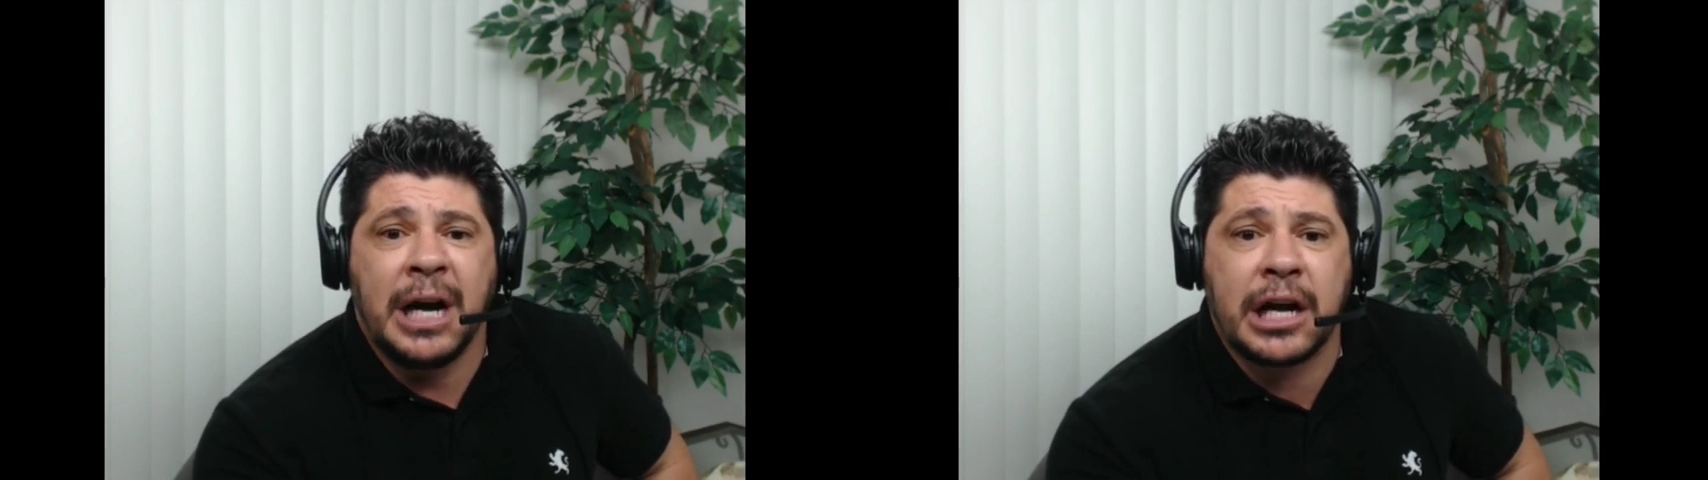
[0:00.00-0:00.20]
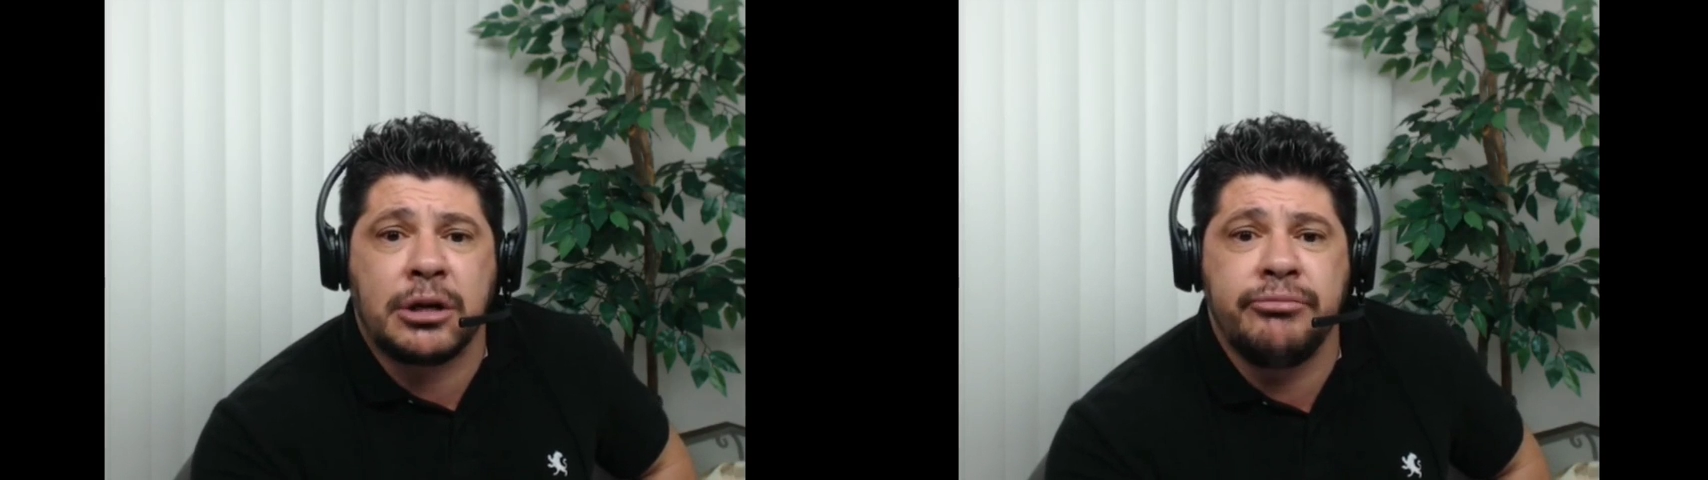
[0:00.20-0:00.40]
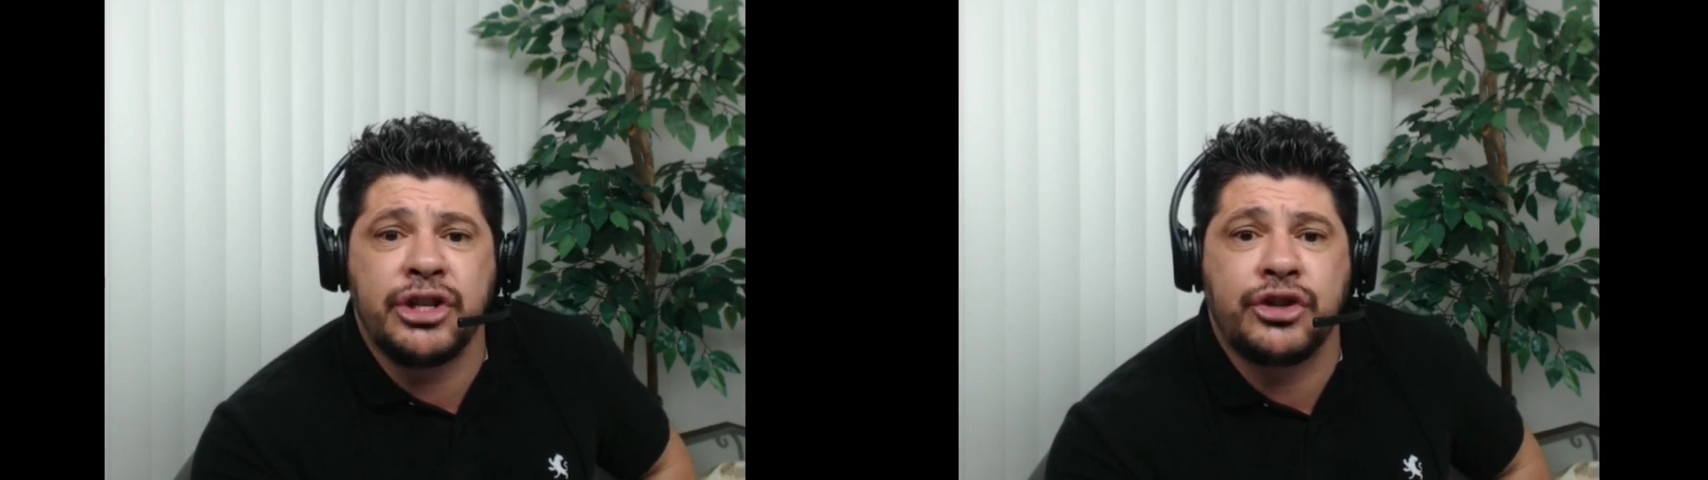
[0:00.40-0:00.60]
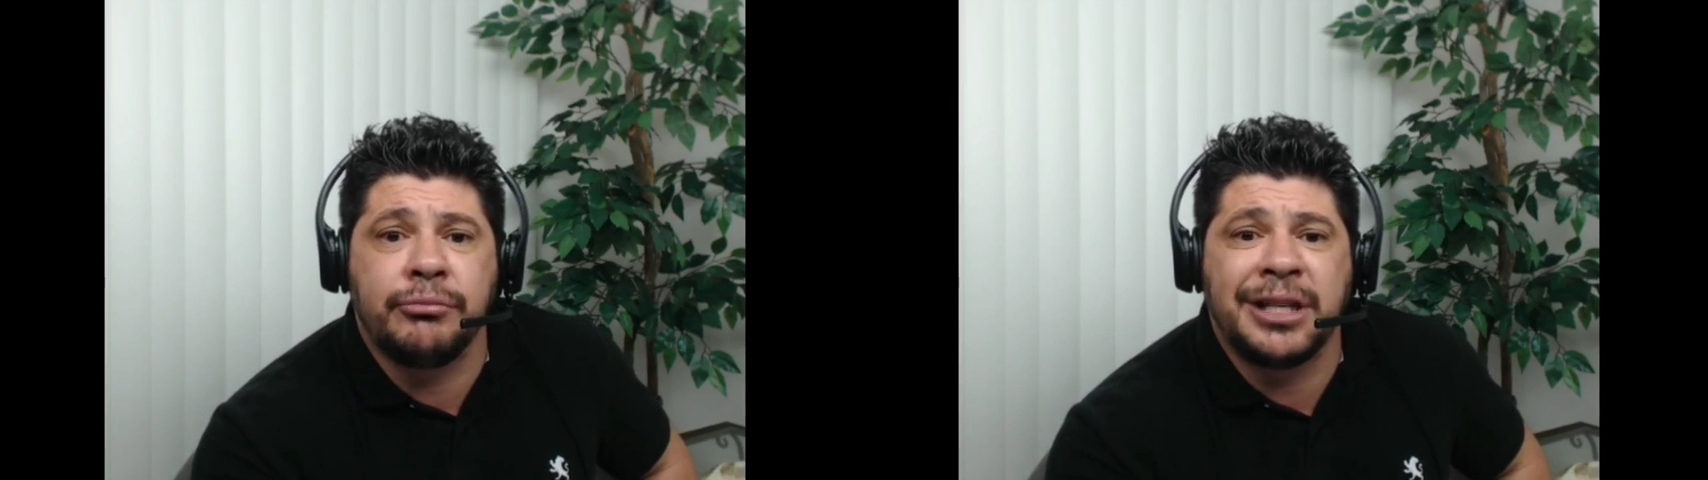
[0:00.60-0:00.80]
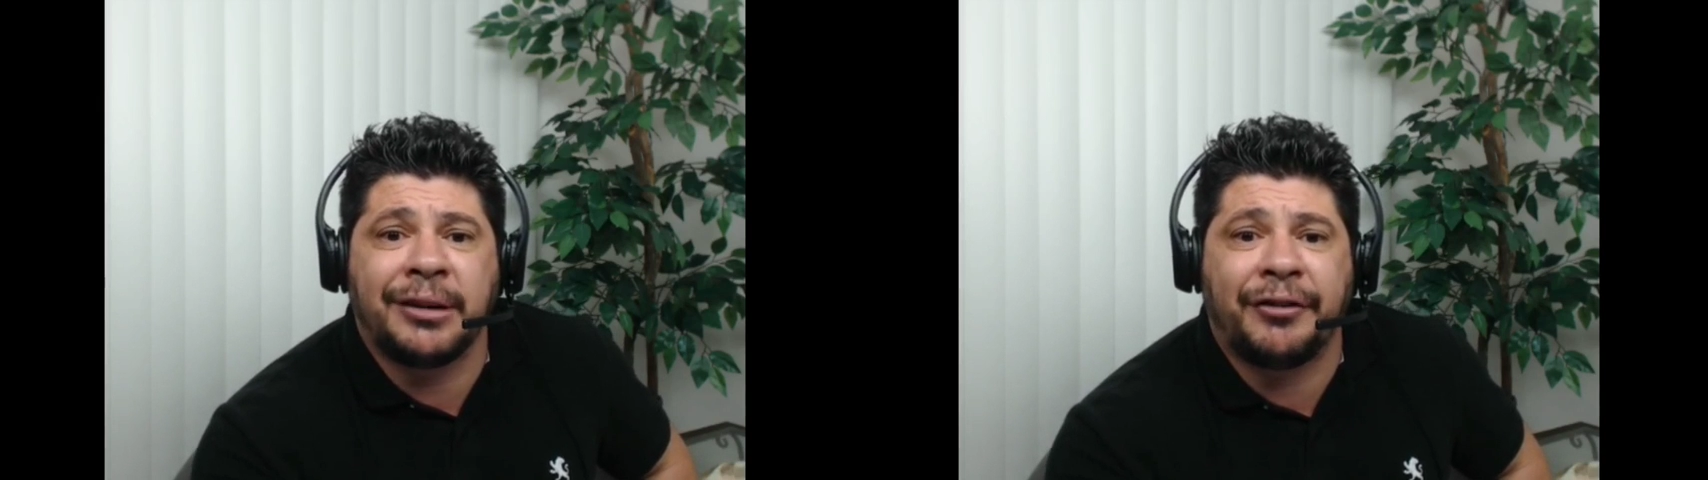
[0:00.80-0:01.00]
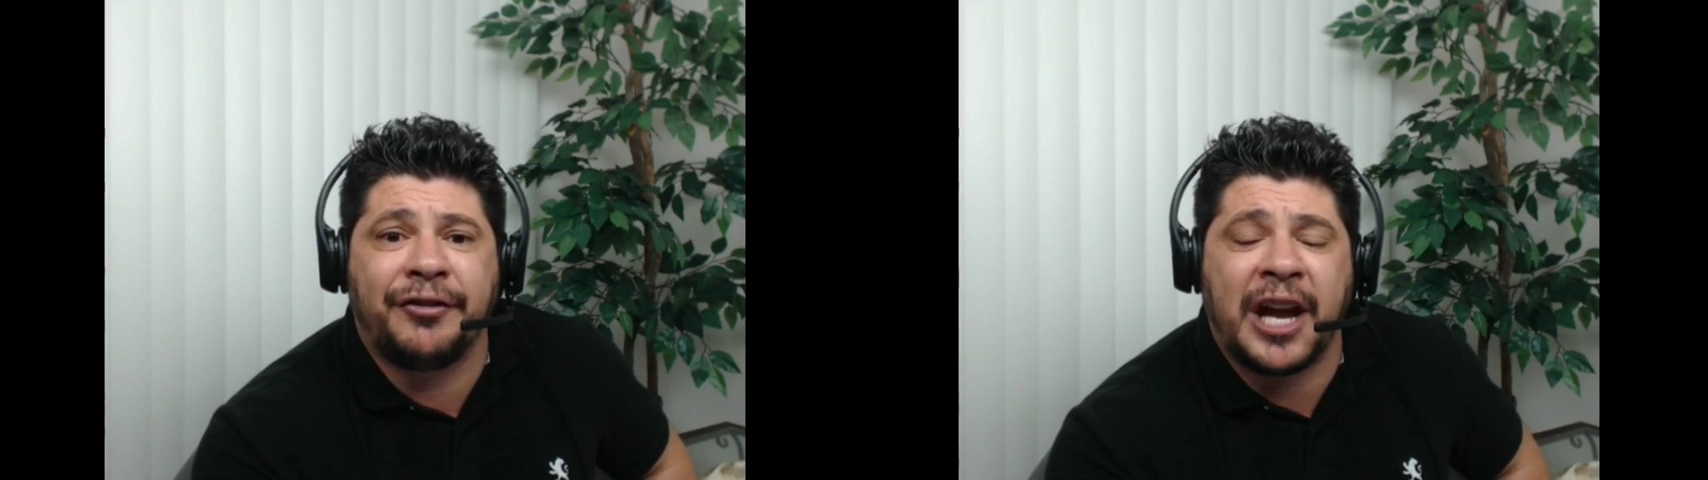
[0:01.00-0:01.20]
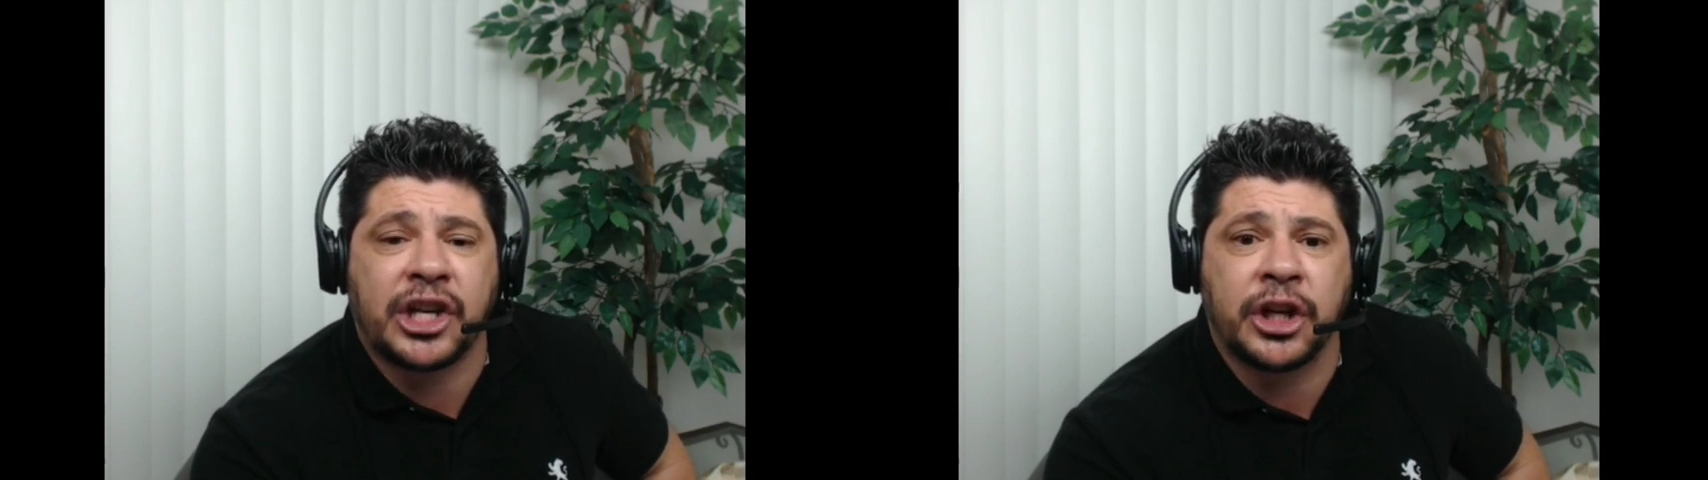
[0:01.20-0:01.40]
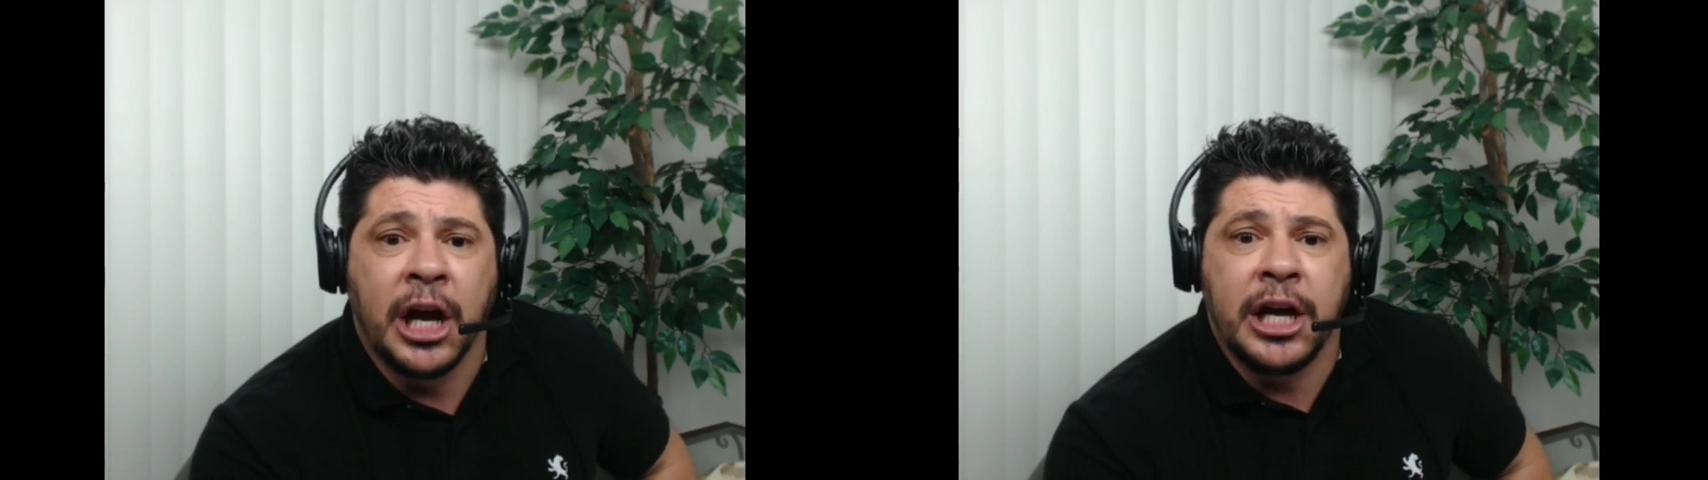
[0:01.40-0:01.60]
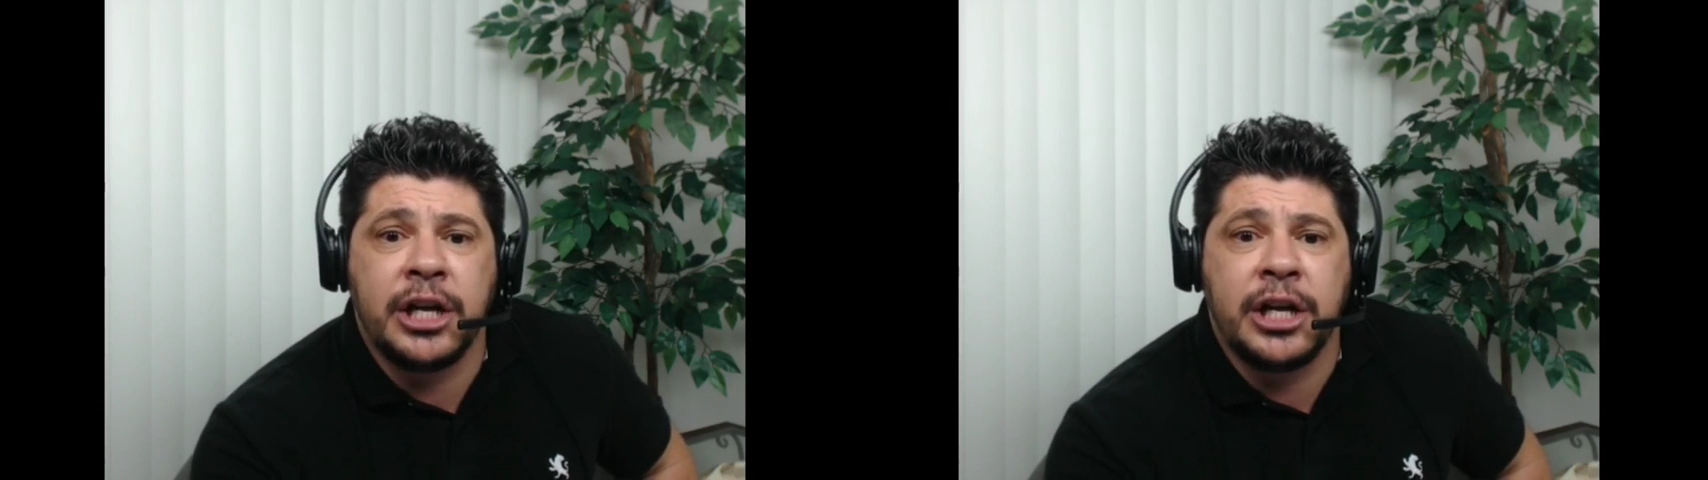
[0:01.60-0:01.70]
I command you manifest